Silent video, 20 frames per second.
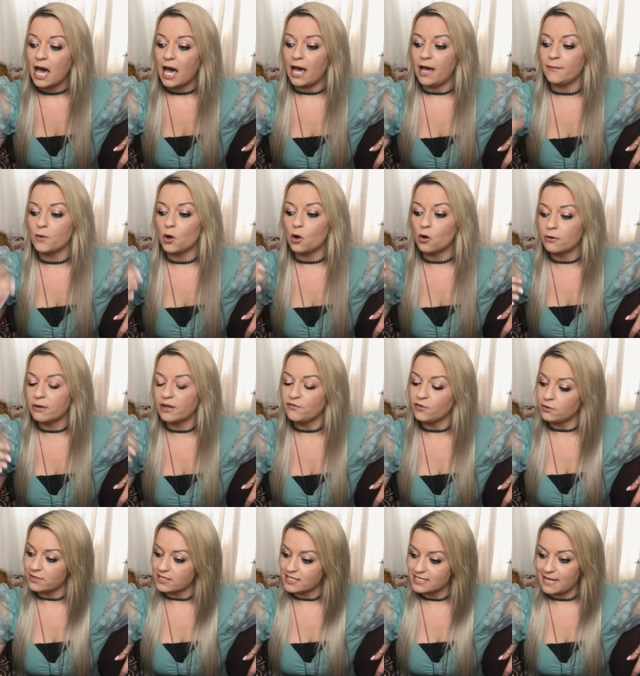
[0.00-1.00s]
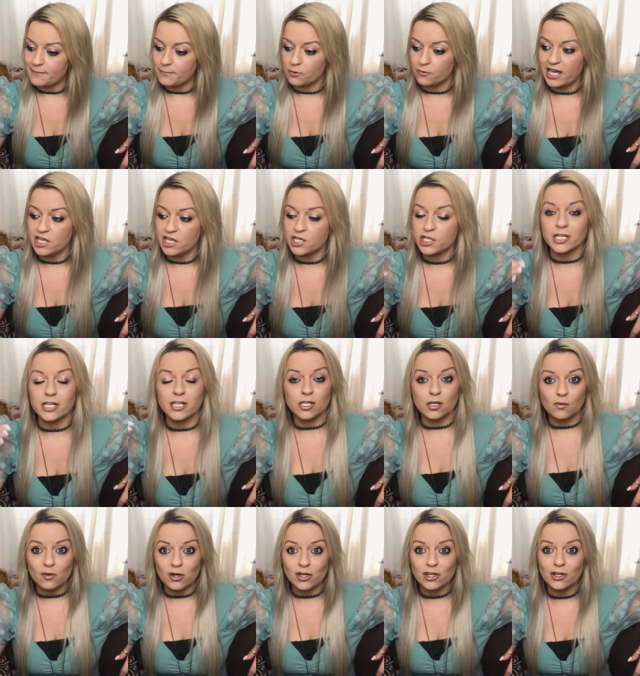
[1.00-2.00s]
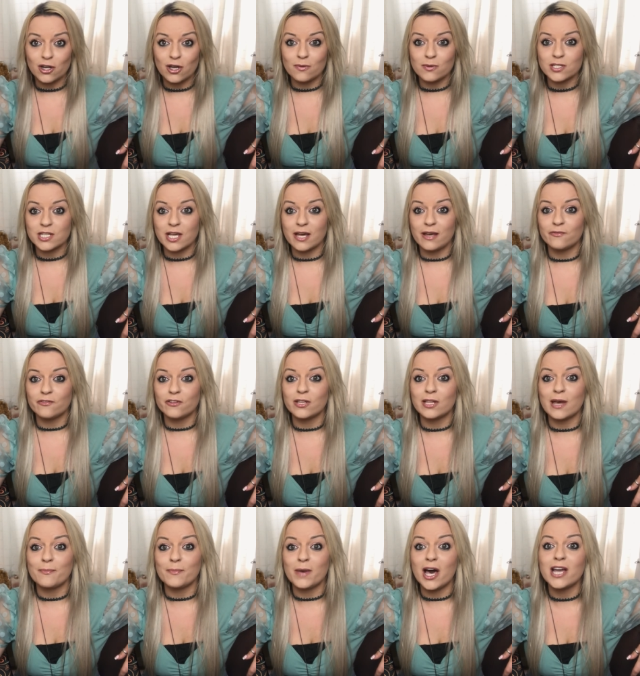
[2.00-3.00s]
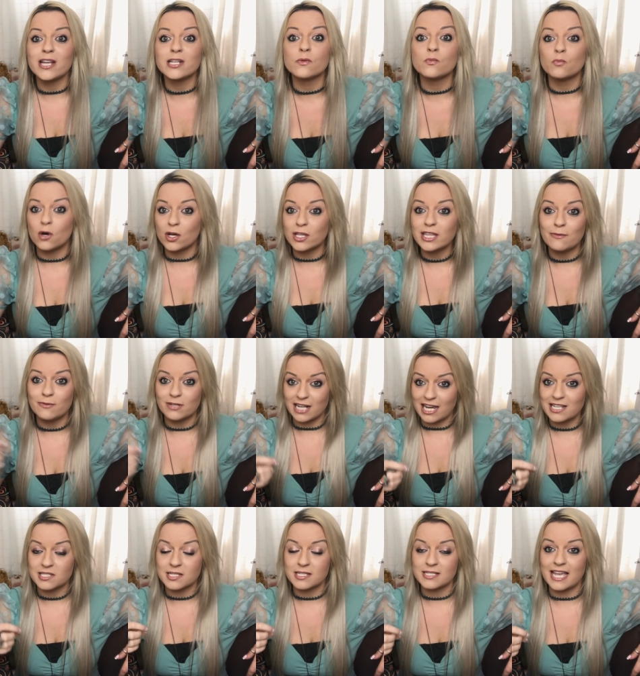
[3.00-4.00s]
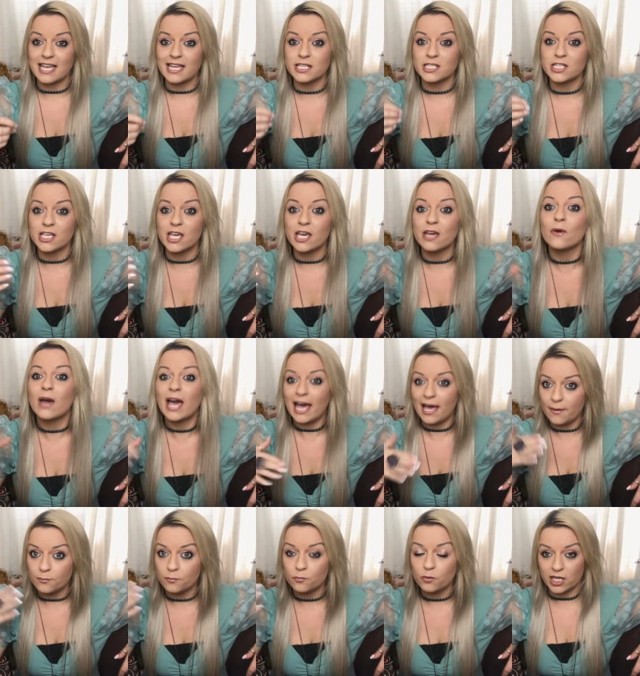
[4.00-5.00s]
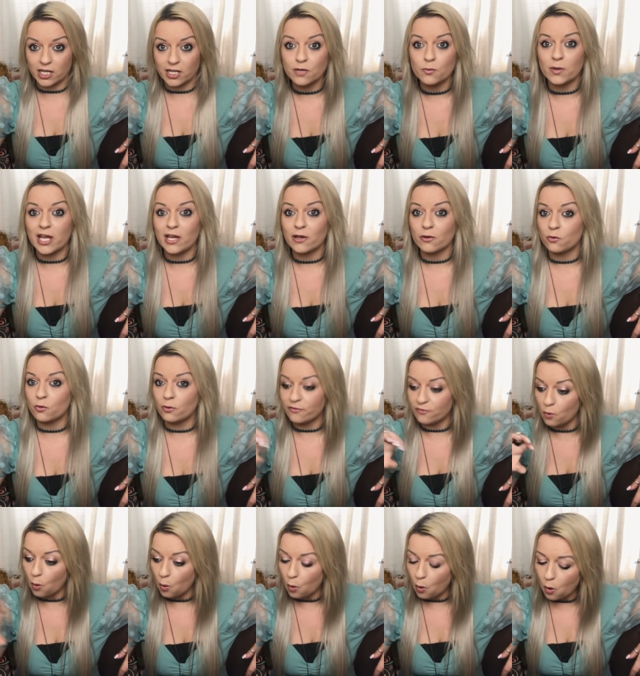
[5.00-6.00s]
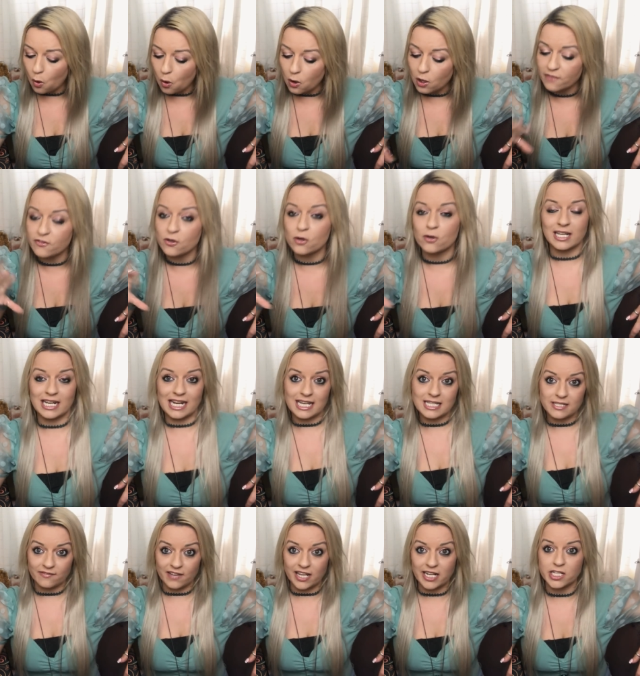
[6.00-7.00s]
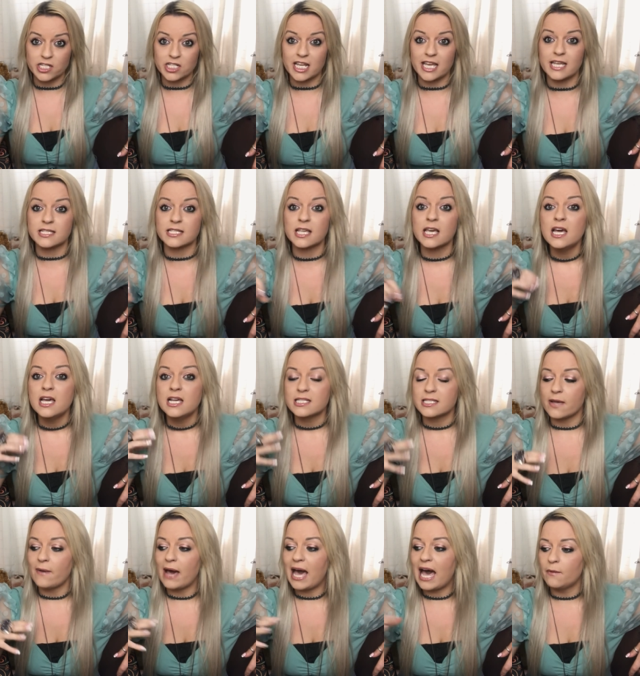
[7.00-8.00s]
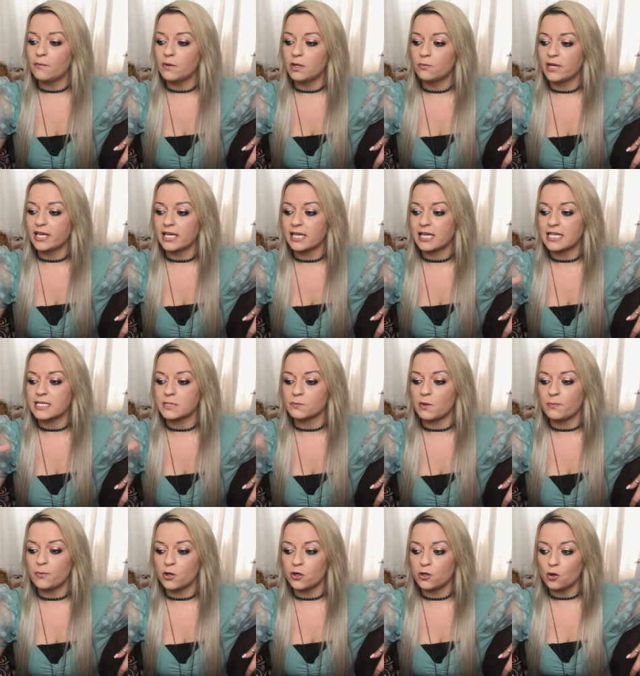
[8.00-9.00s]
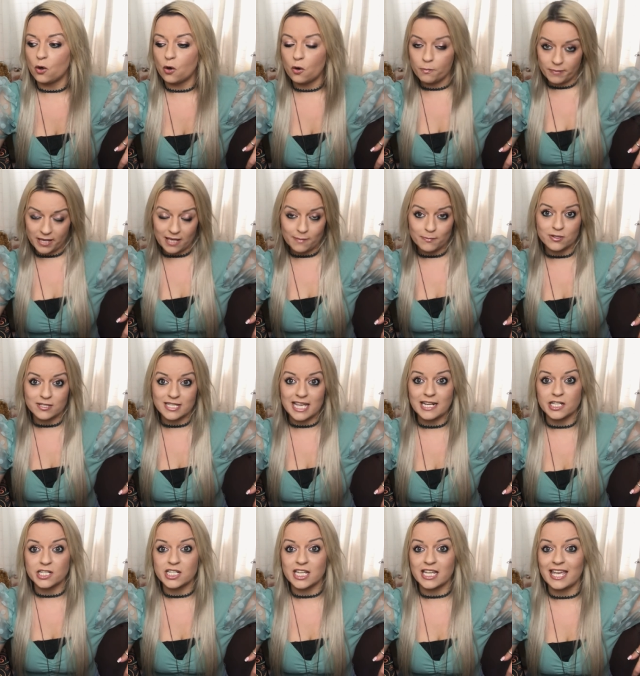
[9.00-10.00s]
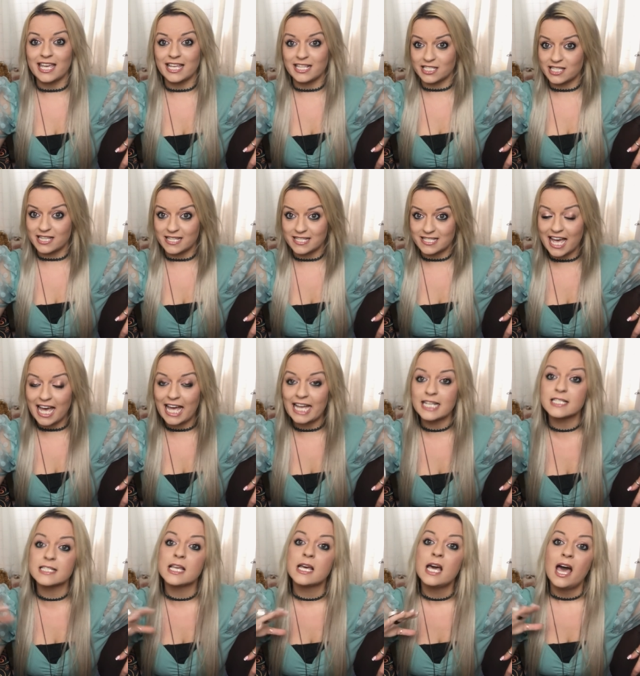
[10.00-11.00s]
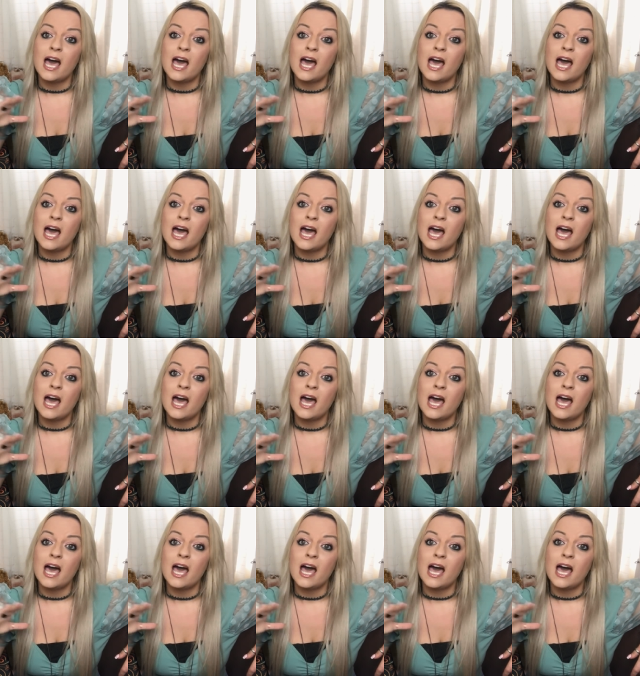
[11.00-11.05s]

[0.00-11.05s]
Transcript: Um, or if you're in separation and you want to know what's going through their mind and what they would like to say to you, um, we're going to work with all of your collective energies. So, how we work is we put your people's energy into the decks.